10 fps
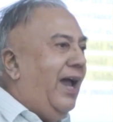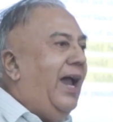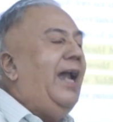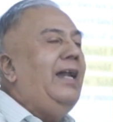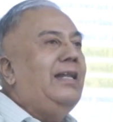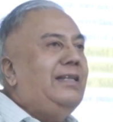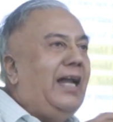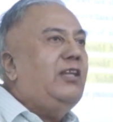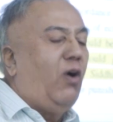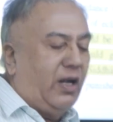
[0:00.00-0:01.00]
and
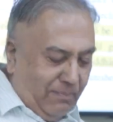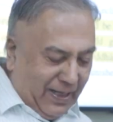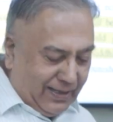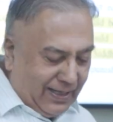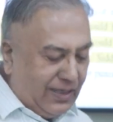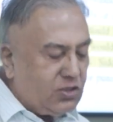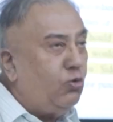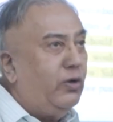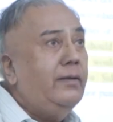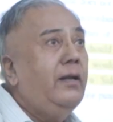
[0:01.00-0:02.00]
that's what makes the
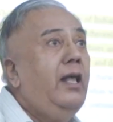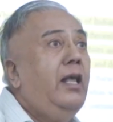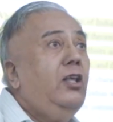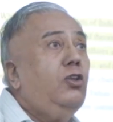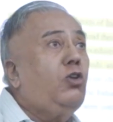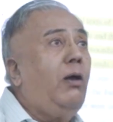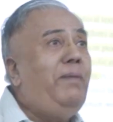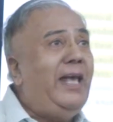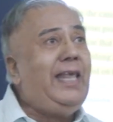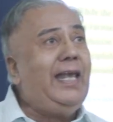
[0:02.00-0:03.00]
student. So
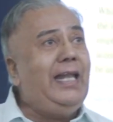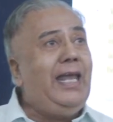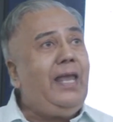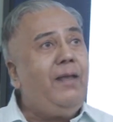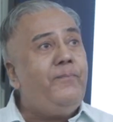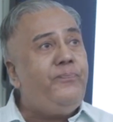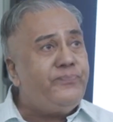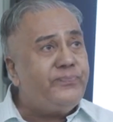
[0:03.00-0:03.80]
basically,